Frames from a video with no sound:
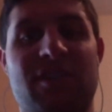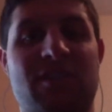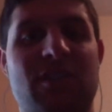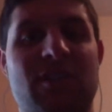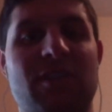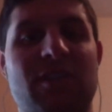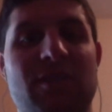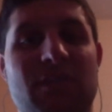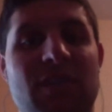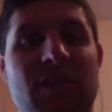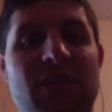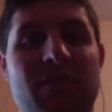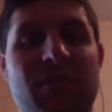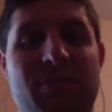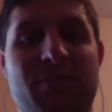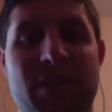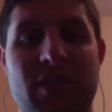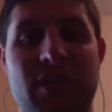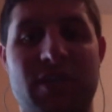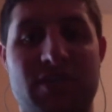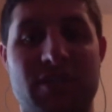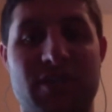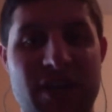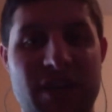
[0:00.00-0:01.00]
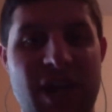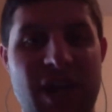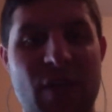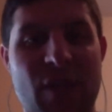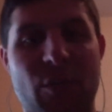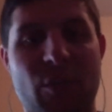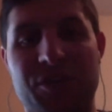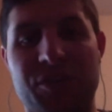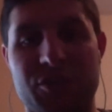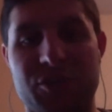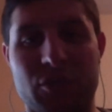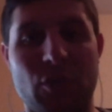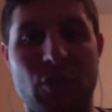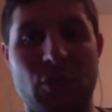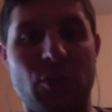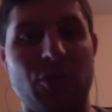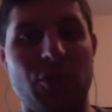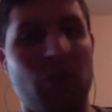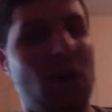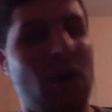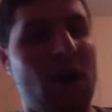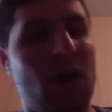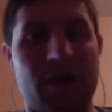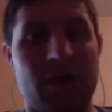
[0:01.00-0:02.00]
certain periods of time, whether it's cold
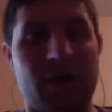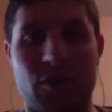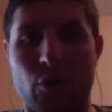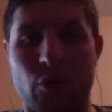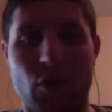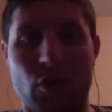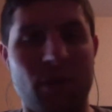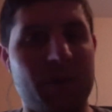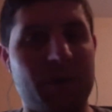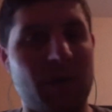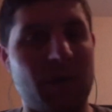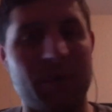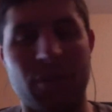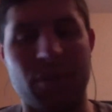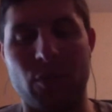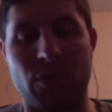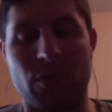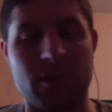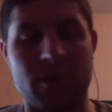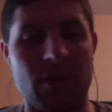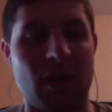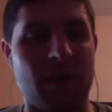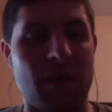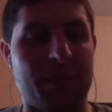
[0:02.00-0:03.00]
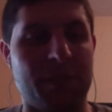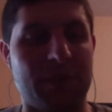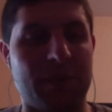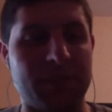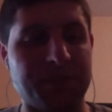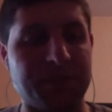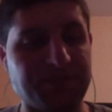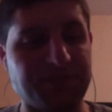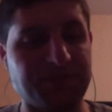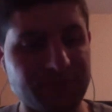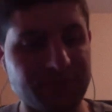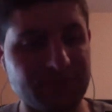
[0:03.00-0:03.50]
or hot or warmed up or whatnot, but